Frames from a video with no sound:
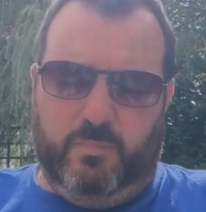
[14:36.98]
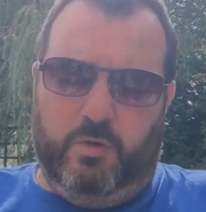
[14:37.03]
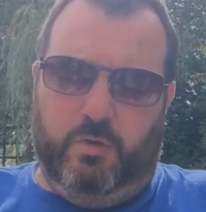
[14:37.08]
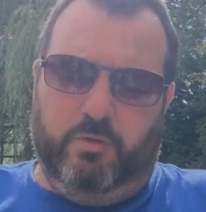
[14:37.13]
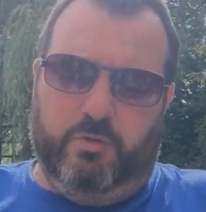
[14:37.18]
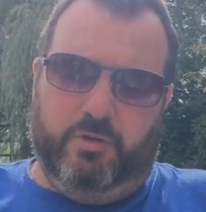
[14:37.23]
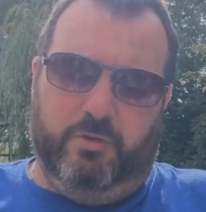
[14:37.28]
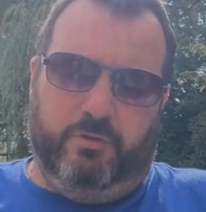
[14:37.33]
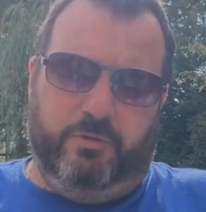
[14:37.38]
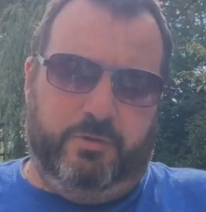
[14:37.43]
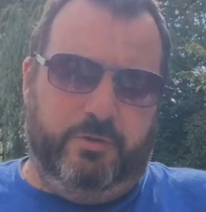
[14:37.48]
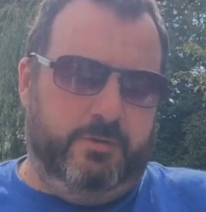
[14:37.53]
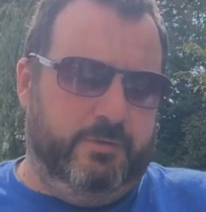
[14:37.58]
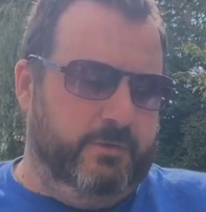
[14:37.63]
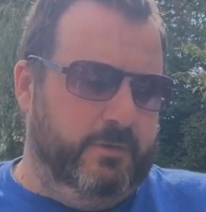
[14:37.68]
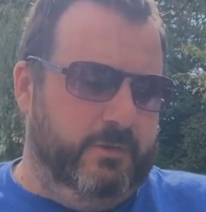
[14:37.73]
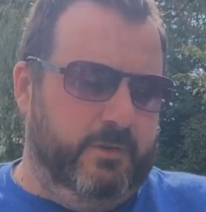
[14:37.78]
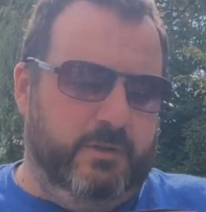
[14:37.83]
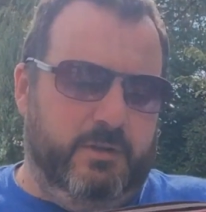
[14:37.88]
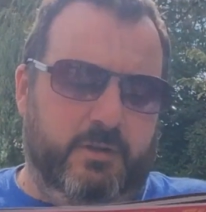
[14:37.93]
All good.
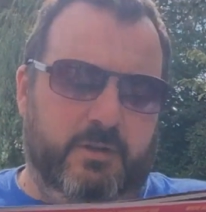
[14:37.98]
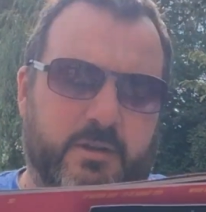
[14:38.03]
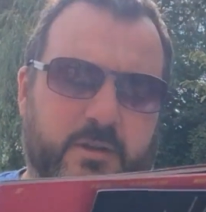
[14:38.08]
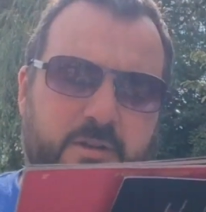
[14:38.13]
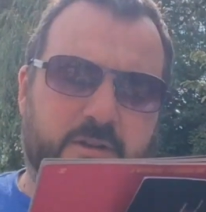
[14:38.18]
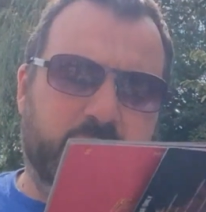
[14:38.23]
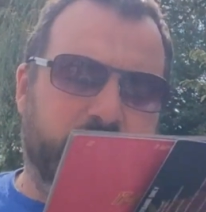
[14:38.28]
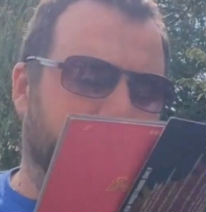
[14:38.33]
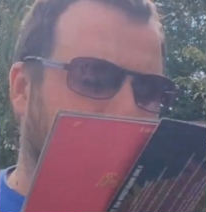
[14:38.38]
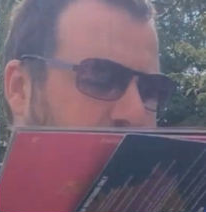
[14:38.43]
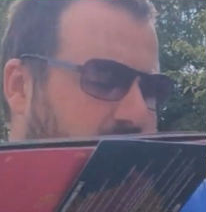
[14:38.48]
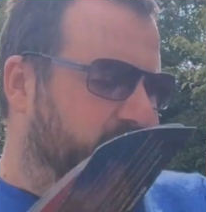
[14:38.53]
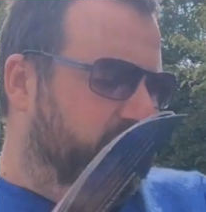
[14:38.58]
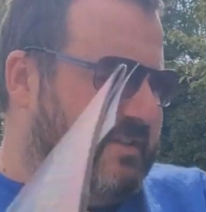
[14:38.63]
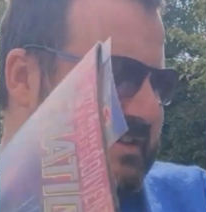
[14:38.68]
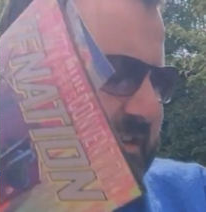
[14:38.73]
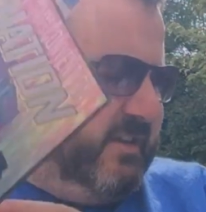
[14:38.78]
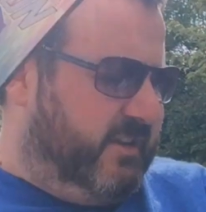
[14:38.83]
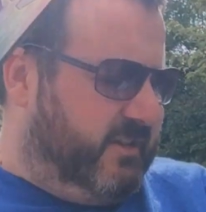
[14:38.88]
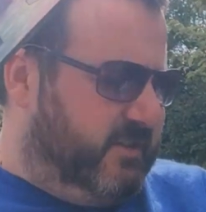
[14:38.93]
So yeah,
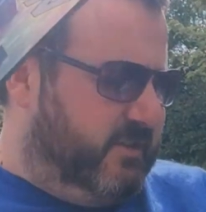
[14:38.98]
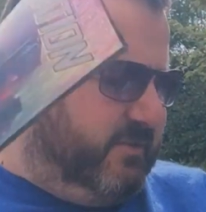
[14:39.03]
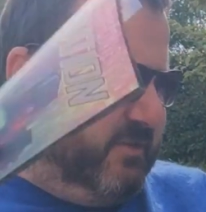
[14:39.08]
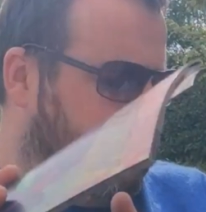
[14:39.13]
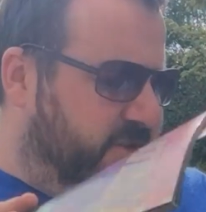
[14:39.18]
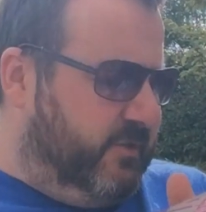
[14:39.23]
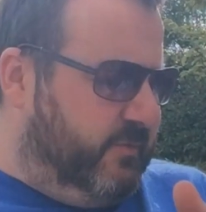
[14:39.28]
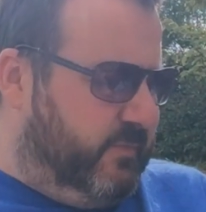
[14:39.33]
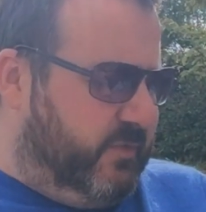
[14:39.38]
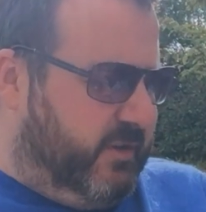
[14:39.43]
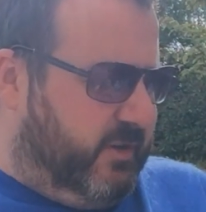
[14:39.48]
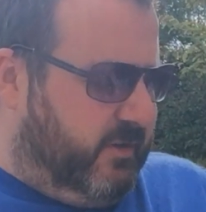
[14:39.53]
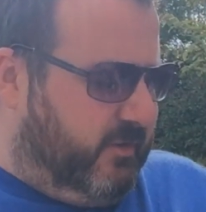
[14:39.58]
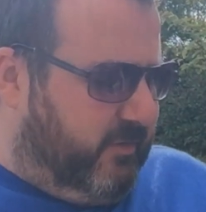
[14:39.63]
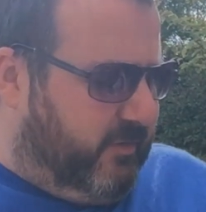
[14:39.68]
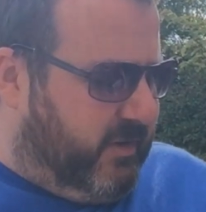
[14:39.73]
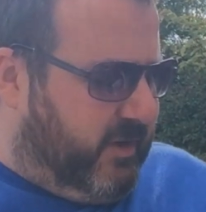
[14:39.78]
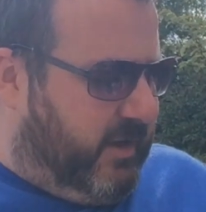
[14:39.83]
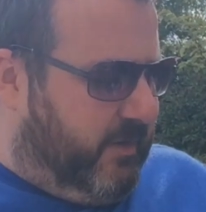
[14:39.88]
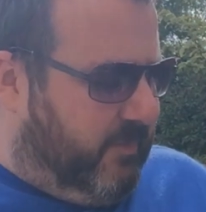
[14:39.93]
it's a nice little souvenir,
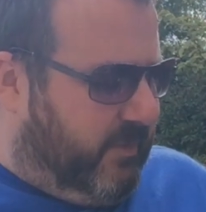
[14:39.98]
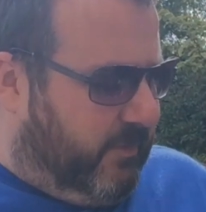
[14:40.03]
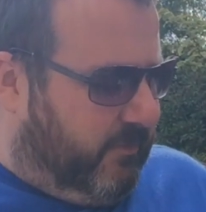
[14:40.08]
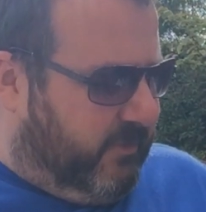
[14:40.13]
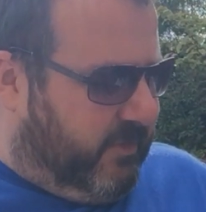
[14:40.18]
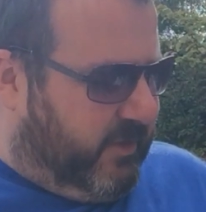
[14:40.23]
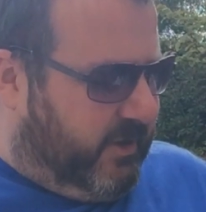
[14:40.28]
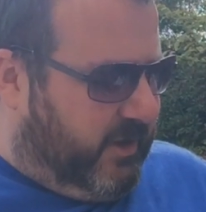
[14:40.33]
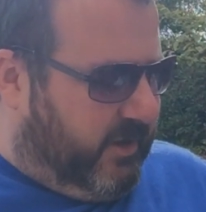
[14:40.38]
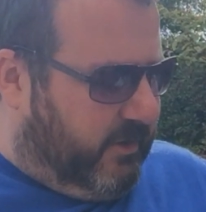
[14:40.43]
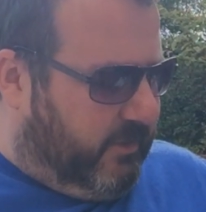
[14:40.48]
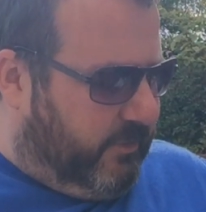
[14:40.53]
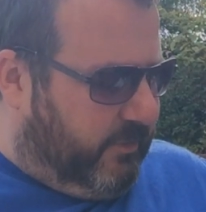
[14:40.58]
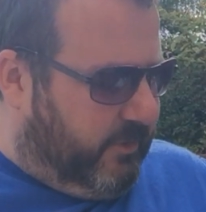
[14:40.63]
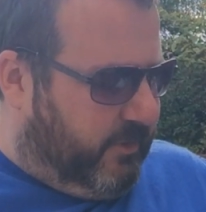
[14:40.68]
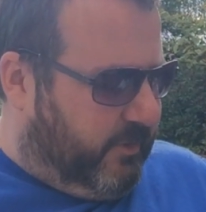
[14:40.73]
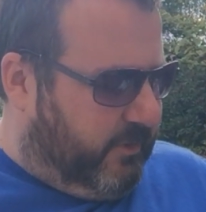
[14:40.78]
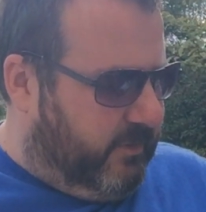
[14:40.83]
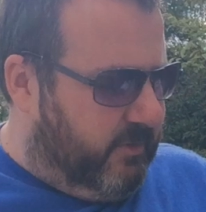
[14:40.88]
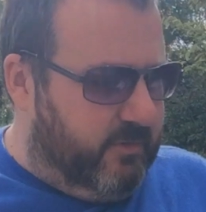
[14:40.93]
and I'll keep that with the
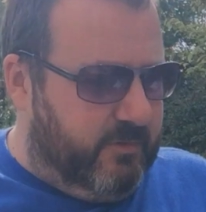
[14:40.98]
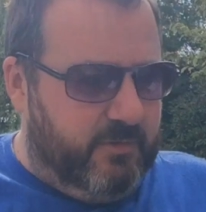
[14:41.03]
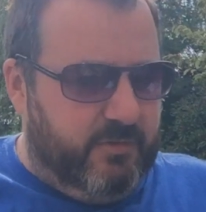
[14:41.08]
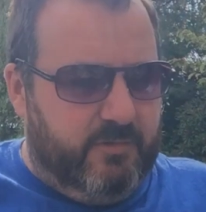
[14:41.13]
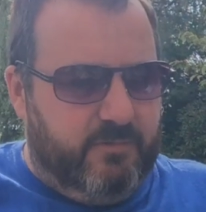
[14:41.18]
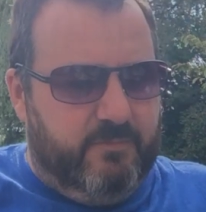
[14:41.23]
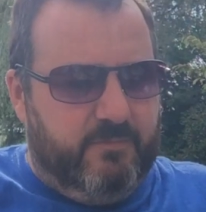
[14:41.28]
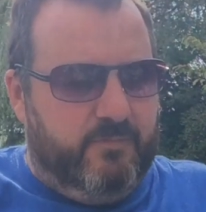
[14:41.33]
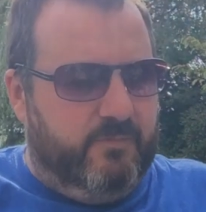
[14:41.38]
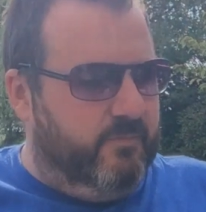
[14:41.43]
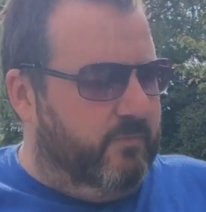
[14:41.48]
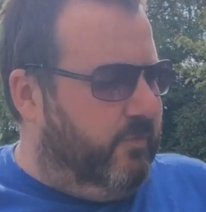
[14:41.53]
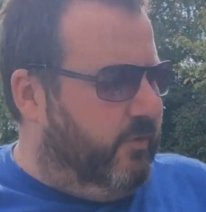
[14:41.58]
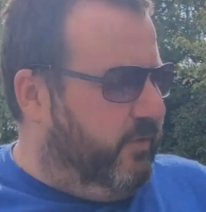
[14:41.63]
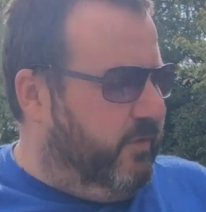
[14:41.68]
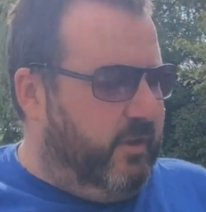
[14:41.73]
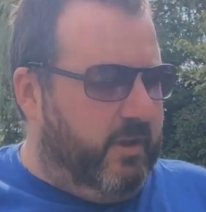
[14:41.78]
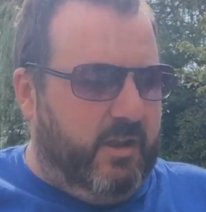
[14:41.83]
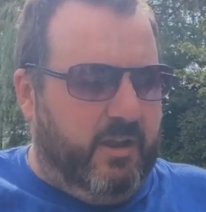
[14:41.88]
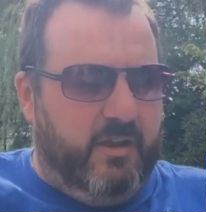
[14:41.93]
other
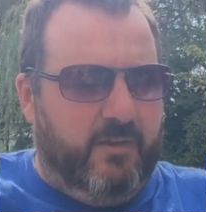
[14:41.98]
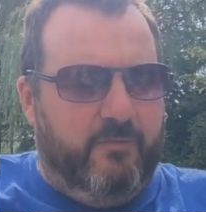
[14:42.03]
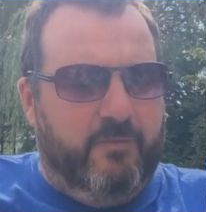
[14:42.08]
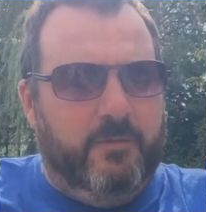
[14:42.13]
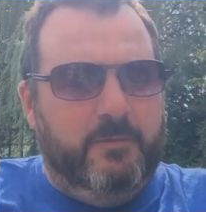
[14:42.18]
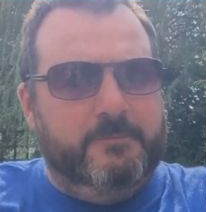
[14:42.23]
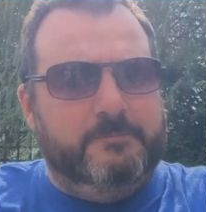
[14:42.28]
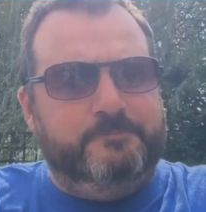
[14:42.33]
one that I have.